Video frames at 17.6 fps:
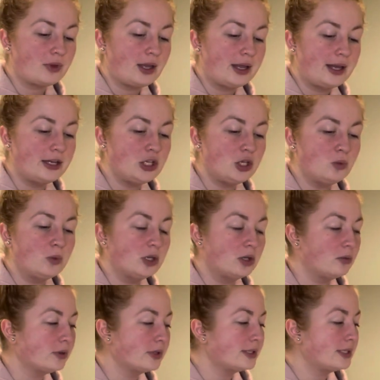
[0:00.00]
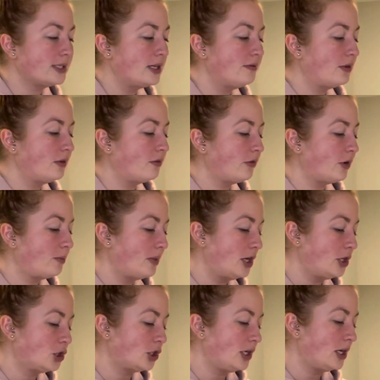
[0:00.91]
you will receive
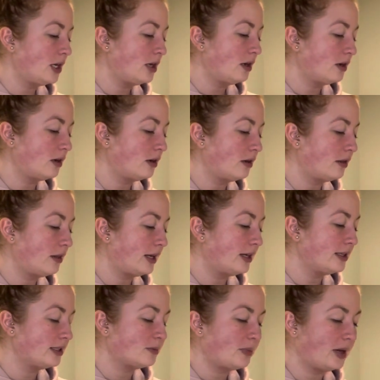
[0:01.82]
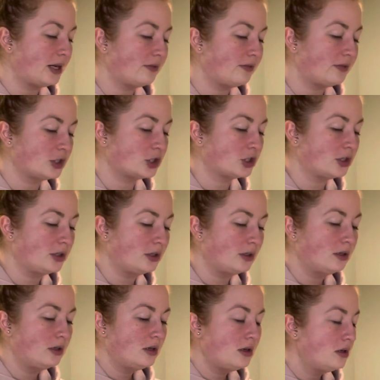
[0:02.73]
information here that is
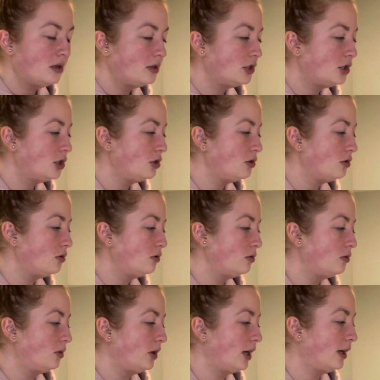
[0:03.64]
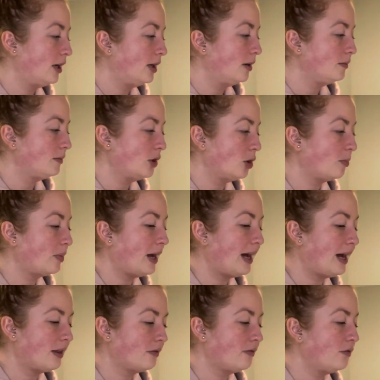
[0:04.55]
beneficial to your
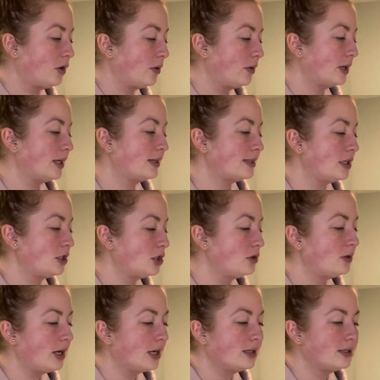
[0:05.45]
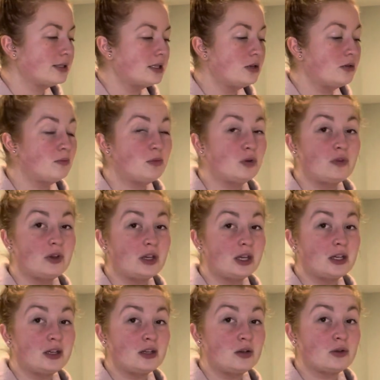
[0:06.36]
path forward, because I do kind of see you moving
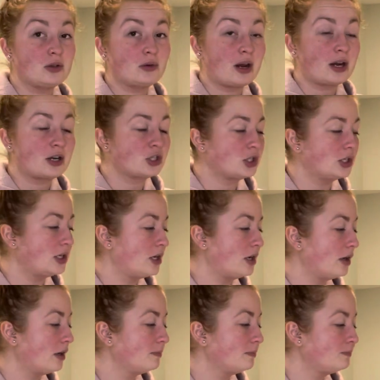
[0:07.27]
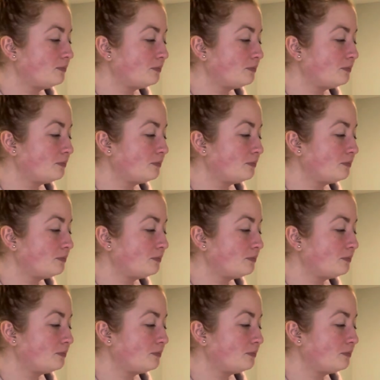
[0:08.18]
in a new direction here.